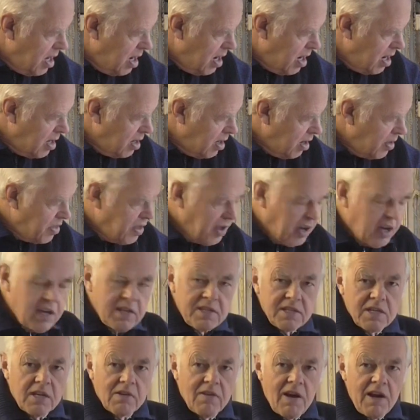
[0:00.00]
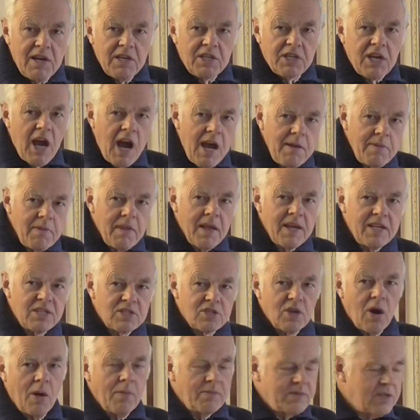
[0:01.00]
And I think it's a great shame they
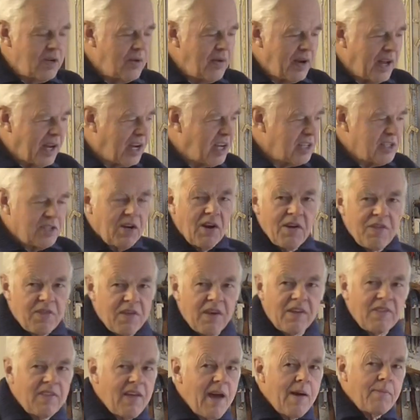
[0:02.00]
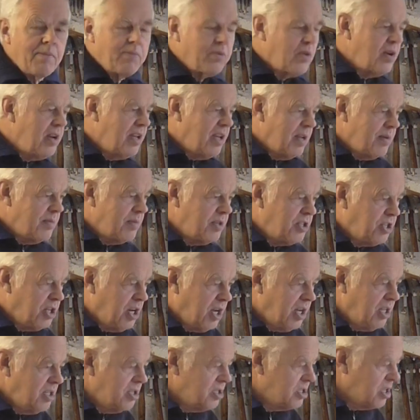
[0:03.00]
stopped doing it, because I think they're brilliant
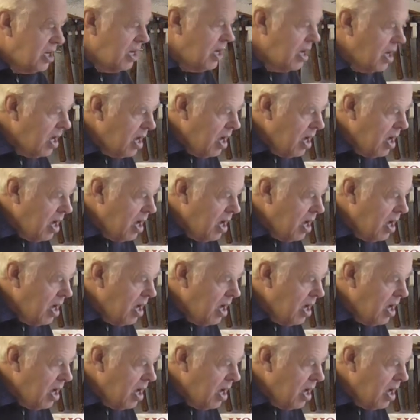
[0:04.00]
machines.